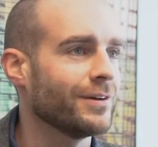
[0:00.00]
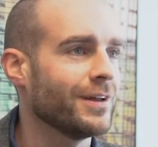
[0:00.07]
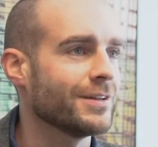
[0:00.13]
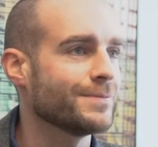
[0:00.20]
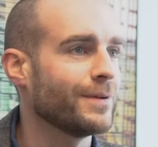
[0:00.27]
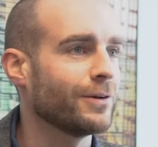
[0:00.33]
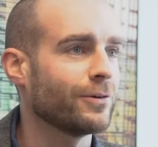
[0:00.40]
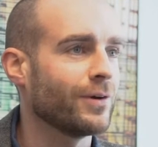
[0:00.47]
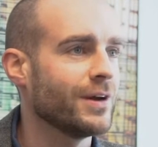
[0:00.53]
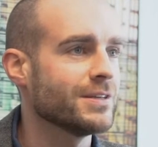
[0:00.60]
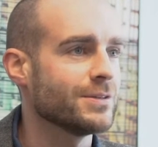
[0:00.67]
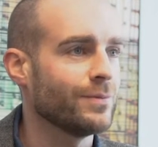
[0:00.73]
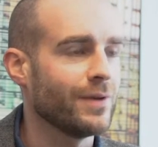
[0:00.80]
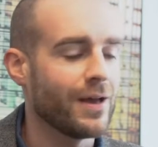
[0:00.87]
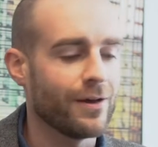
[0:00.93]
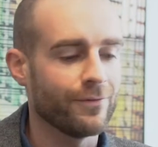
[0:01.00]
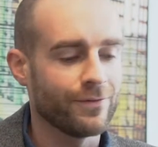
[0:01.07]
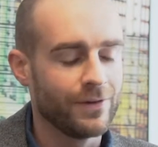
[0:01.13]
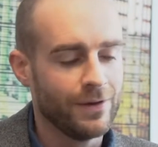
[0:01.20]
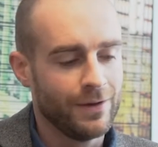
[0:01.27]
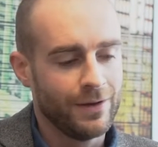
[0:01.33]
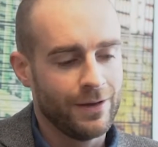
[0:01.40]
And it's been crazy. We have
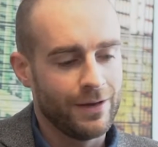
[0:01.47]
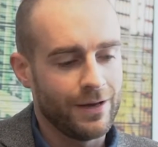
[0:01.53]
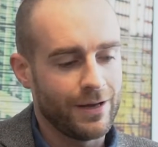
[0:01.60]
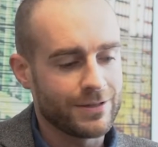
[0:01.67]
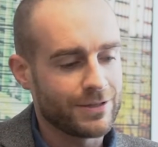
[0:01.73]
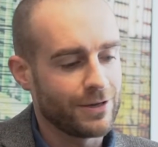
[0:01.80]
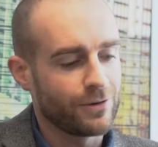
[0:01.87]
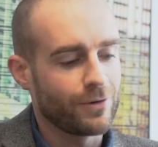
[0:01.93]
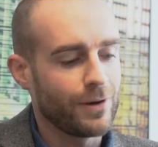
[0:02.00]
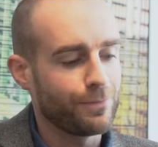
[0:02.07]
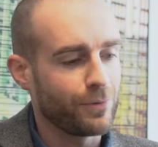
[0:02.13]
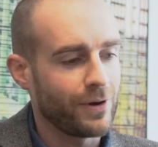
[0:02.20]
a ton of great